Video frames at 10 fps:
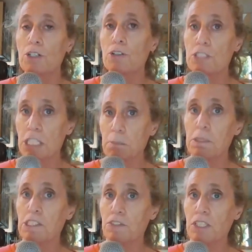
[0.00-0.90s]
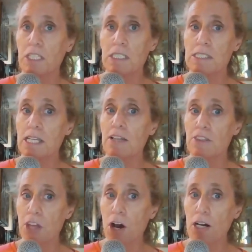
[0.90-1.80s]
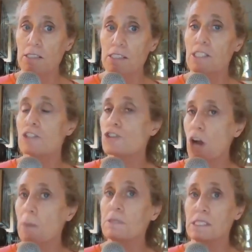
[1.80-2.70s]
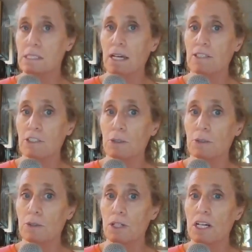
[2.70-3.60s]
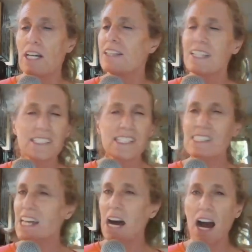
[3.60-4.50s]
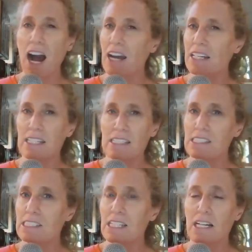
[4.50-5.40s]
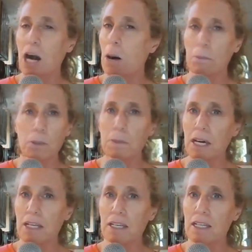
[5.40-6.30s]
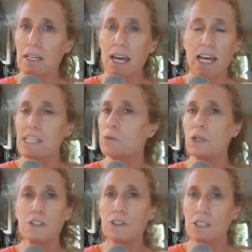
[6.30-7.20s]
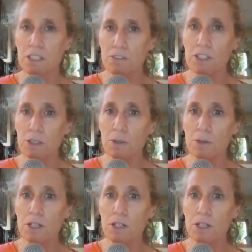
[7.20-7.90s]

your deepest feelings and thoughts trapped inside you. This is the highest compliment anyone could give you.